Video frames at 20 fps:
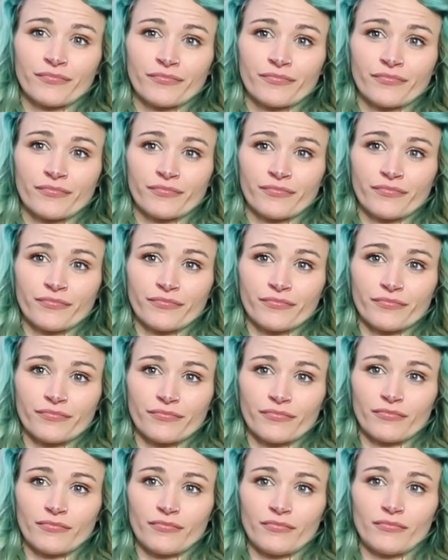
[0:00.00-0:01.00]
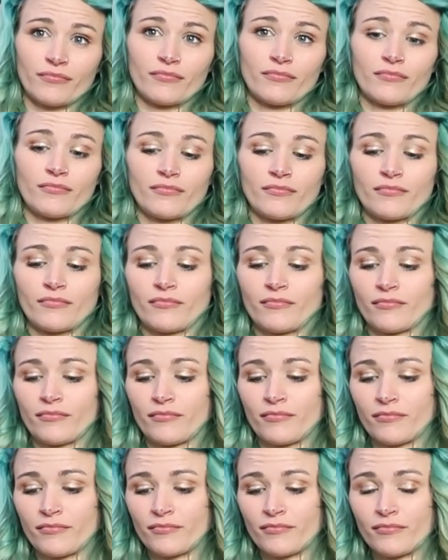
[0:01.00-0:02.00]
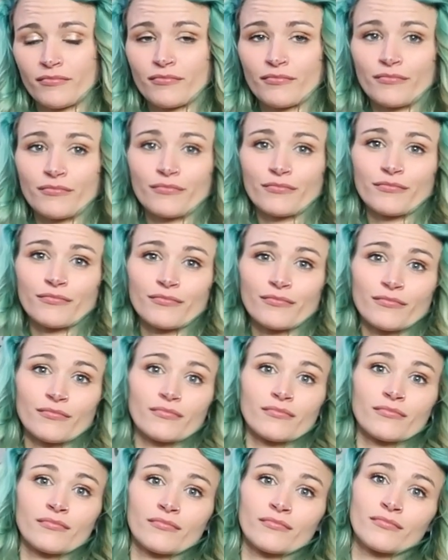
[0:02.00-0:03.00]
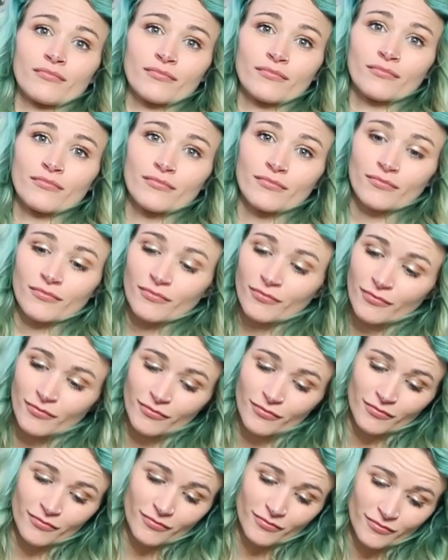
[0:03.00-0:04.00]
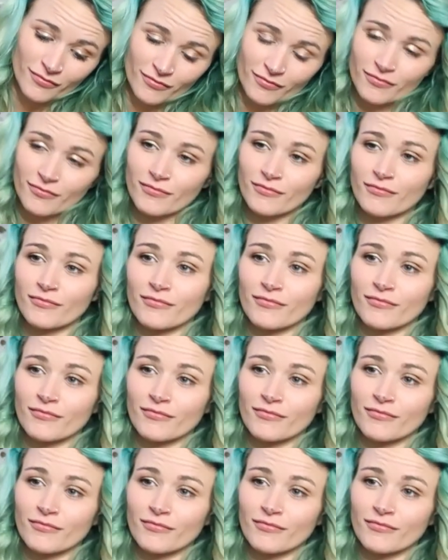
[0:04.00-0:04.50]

The person shown says nothing.